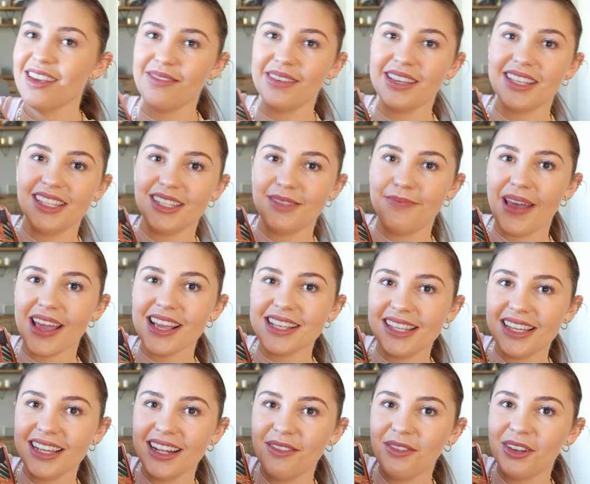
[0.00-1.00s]
because it's
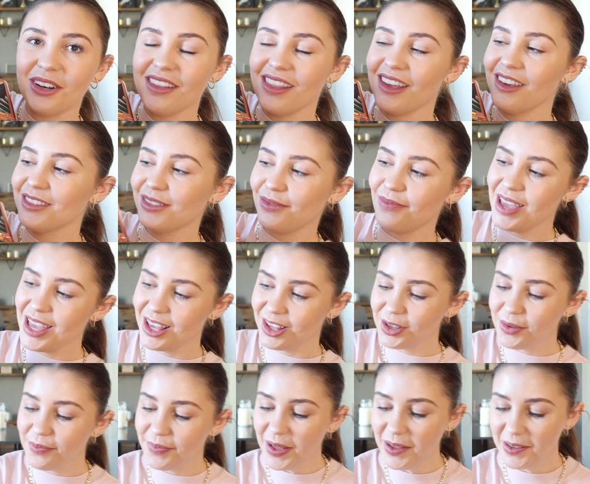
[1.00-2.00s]
basically one of those
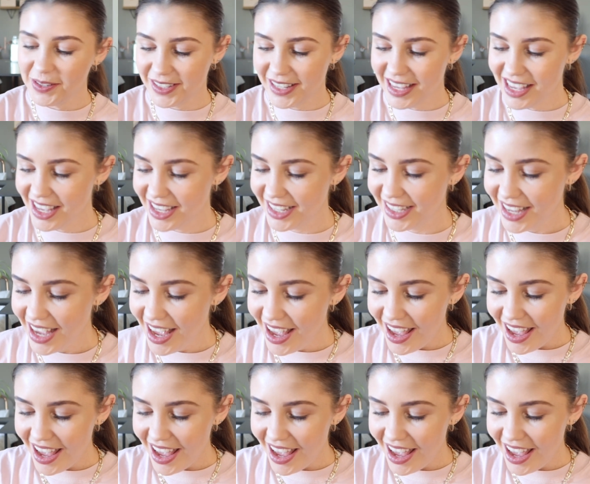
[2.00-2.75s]
makeup boxes